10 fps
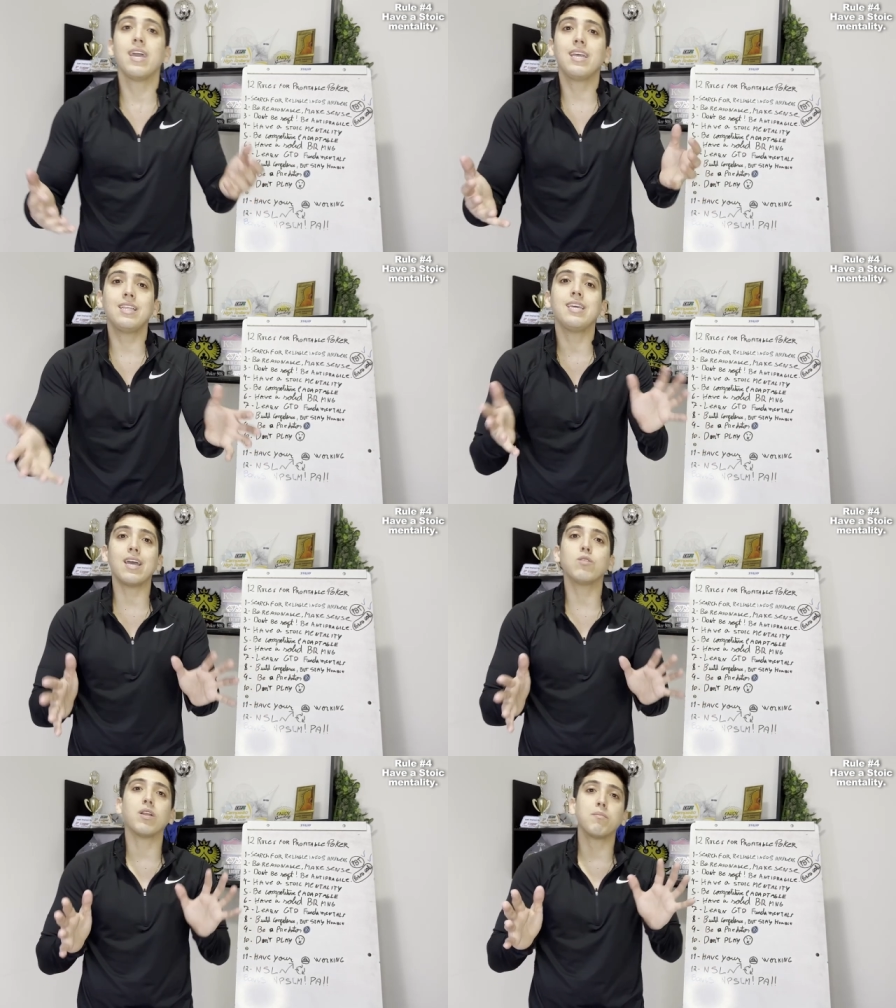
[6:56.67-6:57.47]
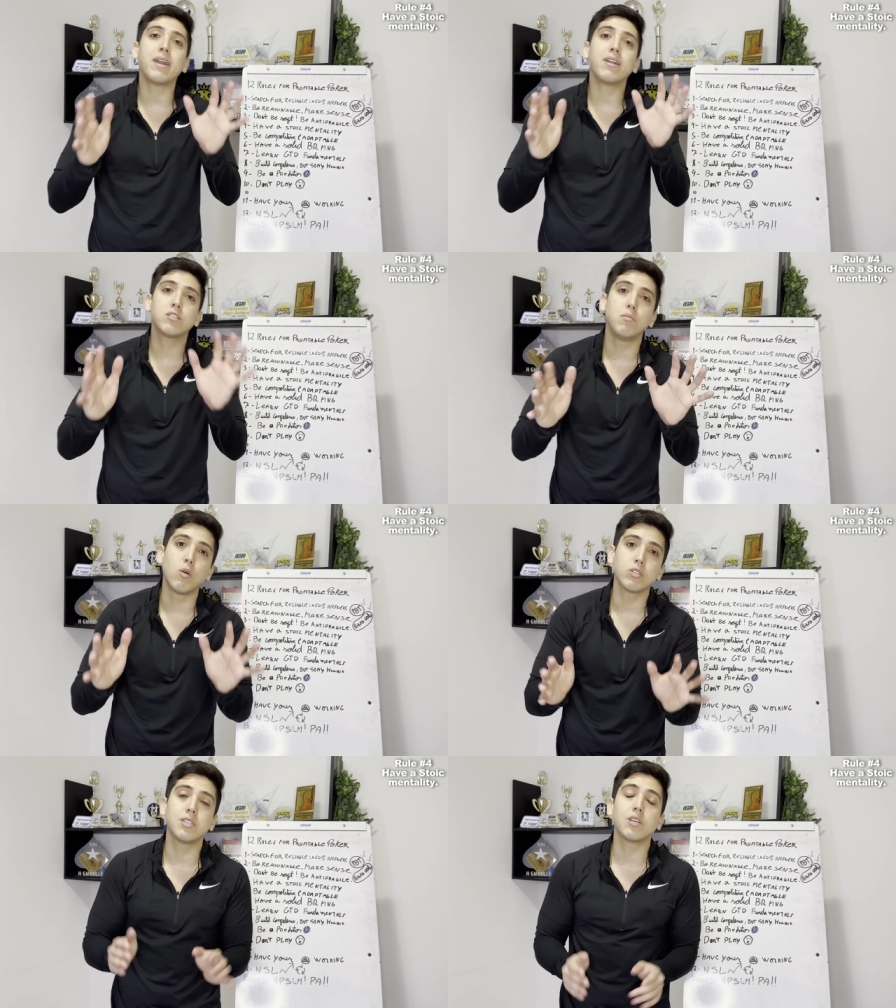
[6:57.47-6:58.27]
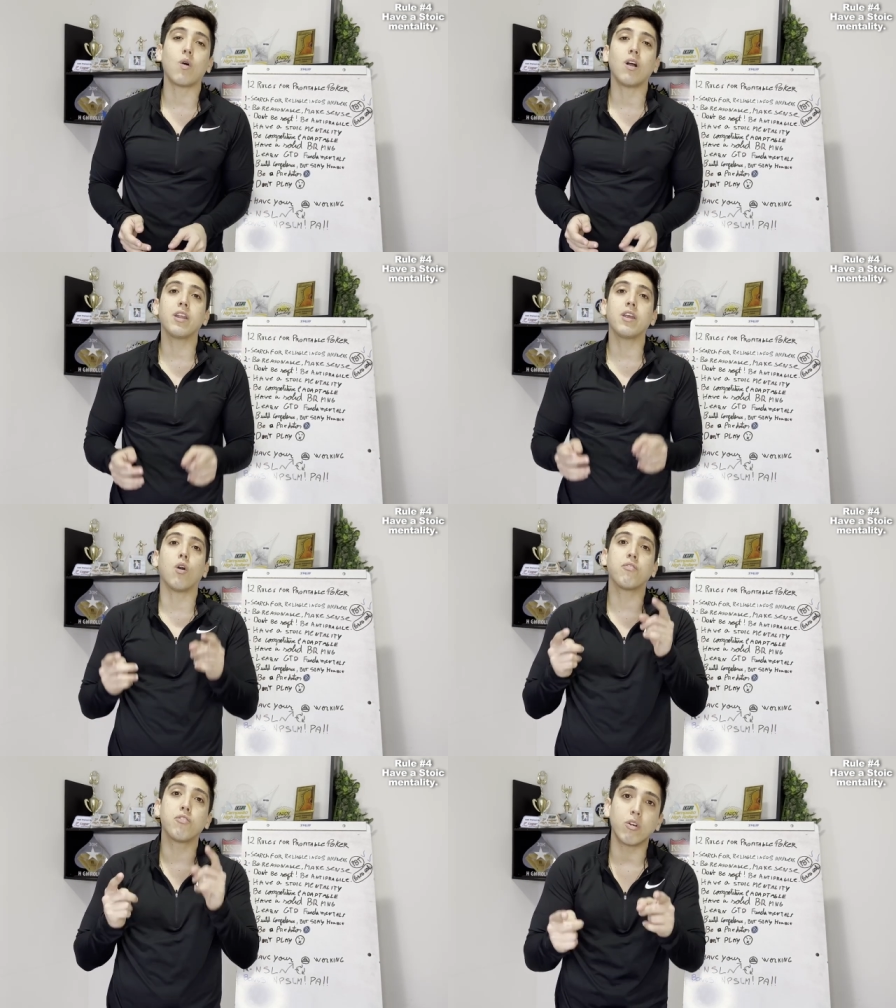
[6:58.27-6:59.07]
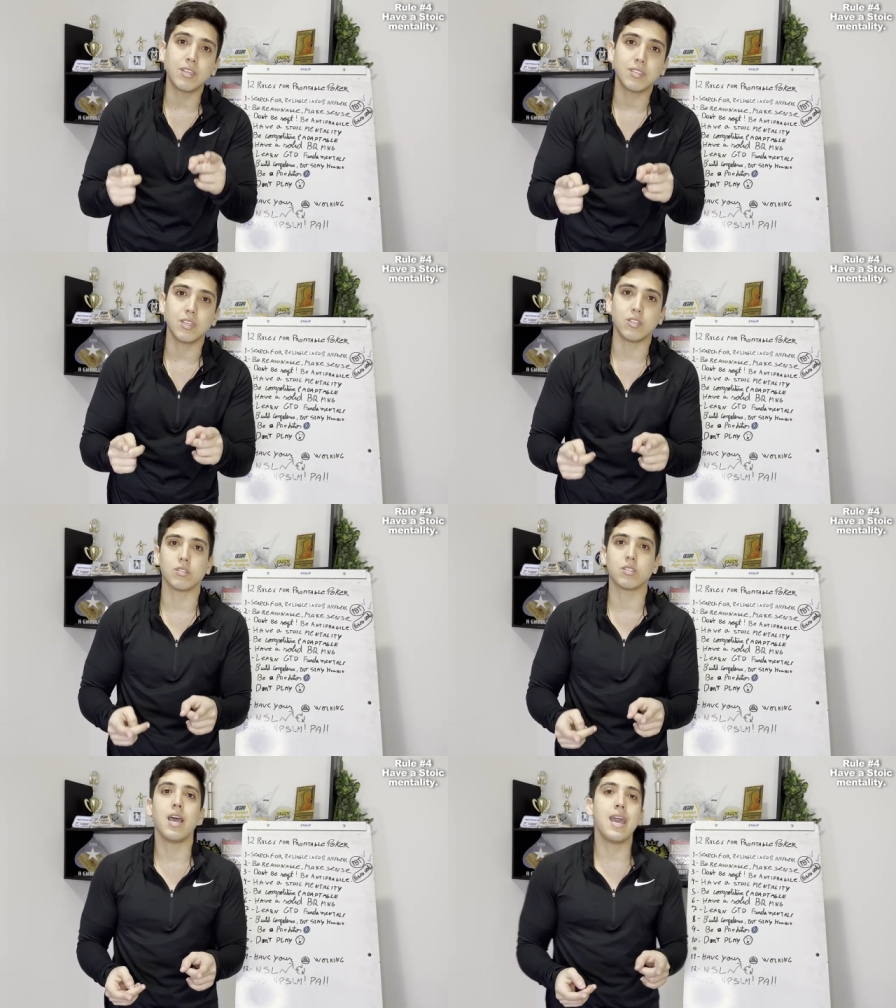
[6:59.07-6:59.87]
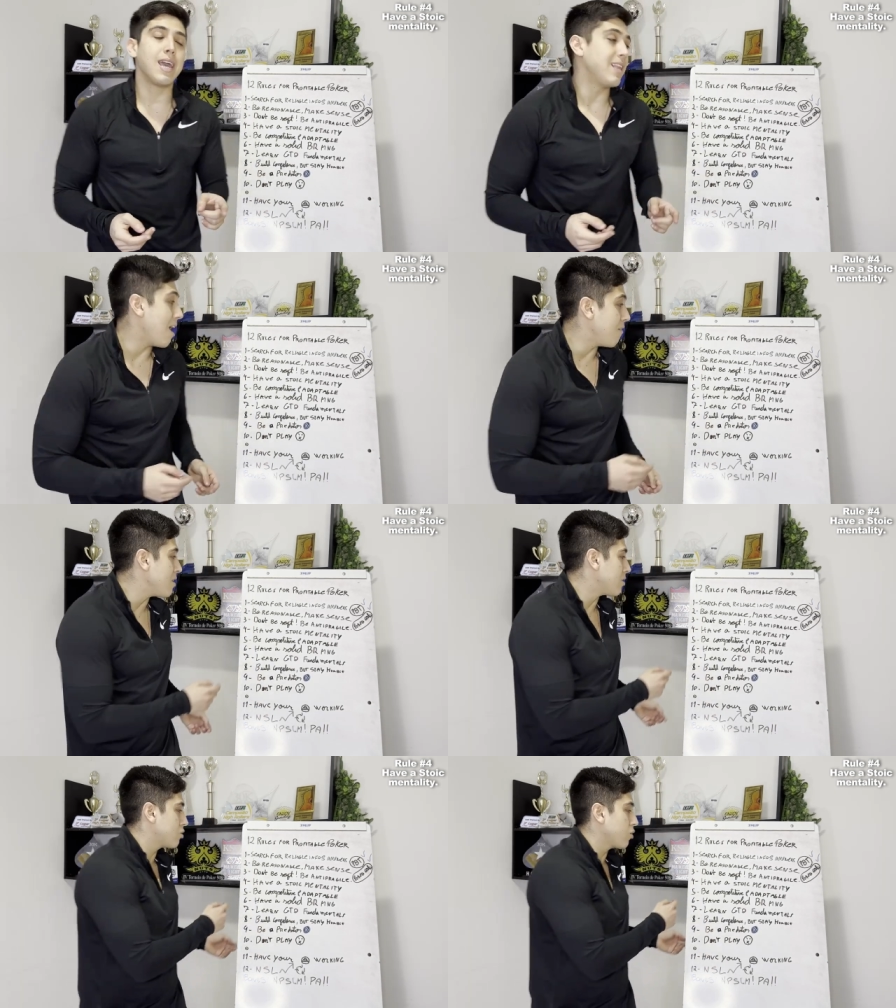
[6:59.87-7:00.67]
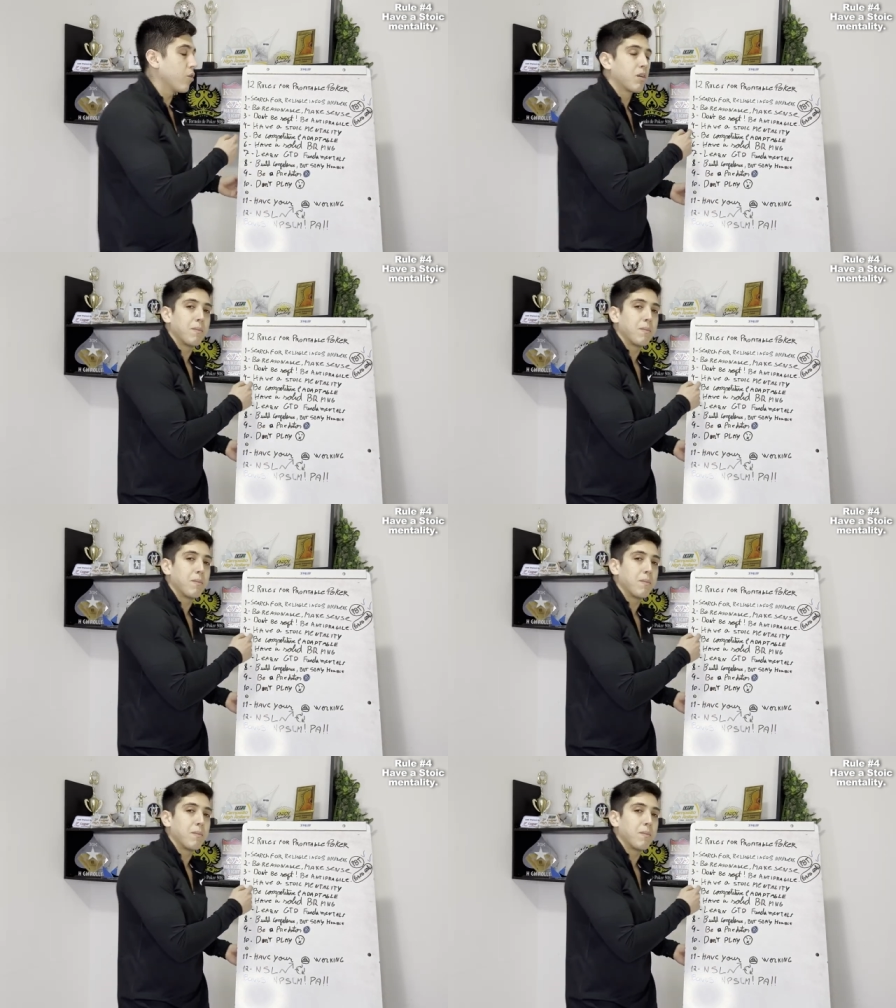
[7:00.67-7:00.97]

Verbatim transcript: In the end, what matters the most is the quality of your decisions. And having a stoic